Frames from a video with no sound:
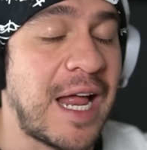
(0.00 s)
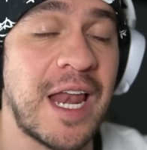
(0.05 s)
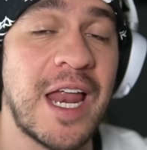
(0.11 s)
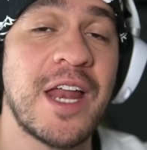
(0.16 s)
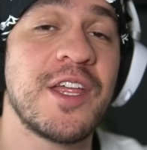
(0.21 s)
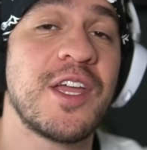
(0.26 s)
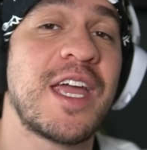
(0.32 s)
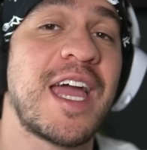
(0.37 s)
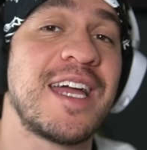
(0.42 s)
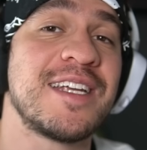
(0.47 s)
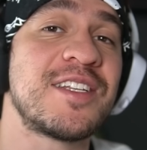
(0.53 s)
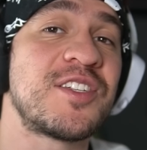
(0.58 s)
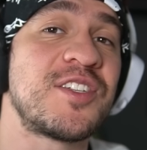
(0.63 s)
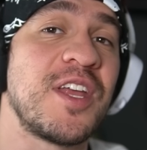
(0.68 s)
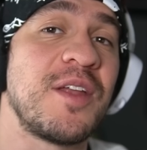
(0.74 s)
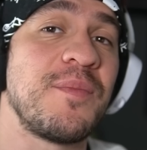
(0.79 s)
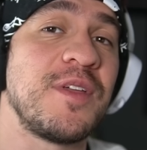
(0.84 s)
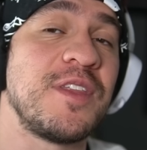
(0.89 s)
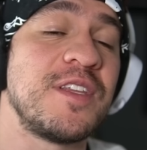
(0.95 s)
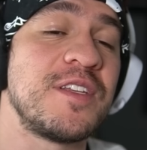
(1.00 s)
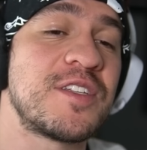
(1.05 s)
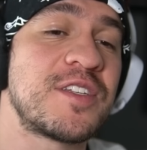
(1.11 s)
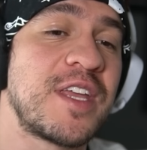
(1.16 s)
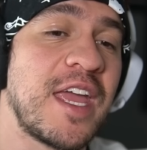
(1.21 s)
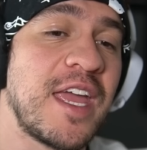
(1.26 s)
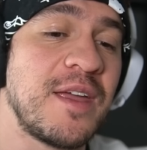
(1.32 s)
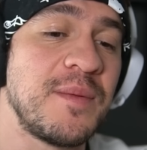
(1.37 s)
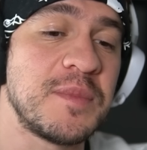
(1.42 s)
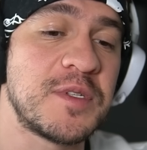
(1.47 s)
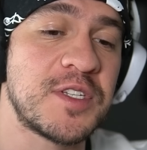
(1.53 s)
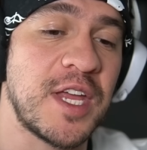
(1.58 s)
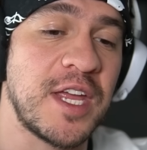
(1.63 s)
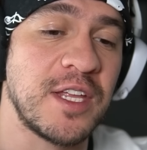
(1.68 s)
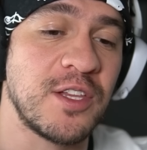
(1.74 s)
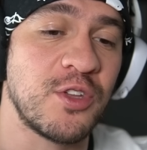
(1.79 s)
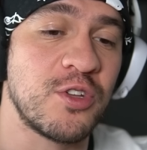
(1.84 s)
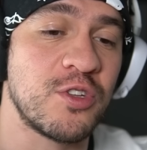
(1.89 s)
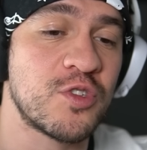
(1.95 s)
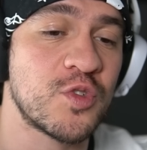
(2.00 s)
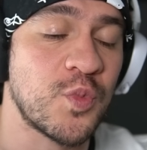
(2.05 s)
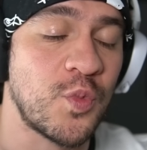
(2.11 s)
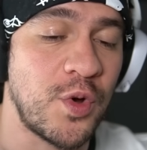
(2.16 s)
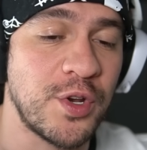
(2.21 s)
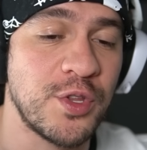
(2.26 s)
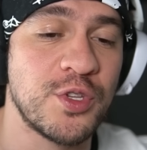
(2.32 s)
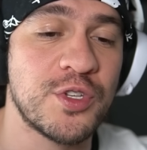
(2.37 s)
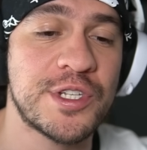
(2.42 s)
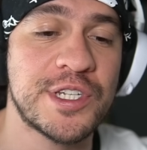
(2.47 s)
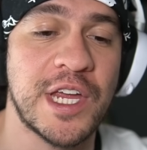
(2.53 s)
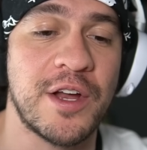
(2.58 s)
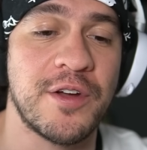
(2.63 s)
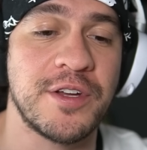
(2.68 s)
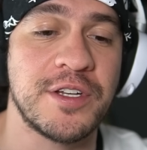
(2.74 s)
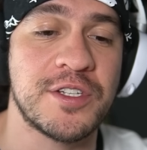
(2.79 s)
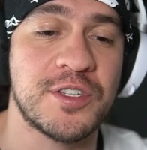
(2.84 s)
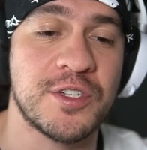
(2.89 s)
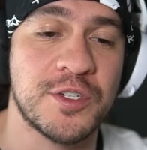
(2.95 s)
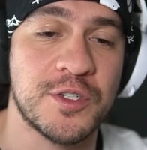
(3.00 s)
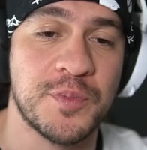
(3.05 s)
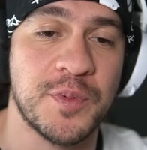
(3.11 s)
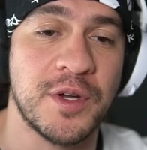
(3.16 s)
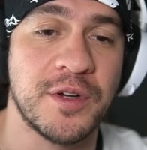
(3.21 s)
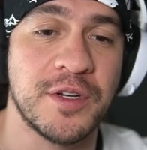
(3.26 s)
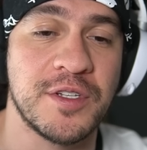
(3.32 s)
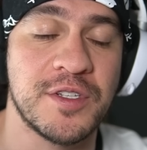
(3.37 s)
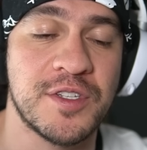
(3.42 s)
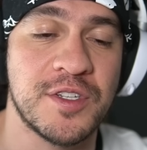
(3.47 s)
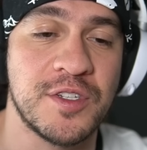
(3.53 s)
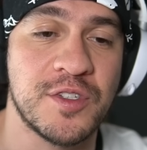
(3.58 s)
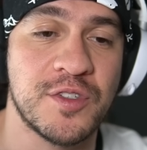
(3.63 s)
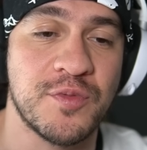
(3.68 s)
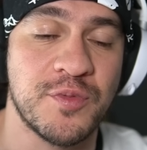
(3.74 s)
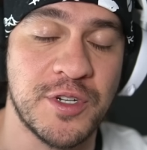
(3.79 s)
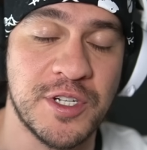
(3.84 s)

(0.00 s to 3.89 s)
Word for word: Now, a lot of you guys sent me this game saying that it's one of the scariest experiences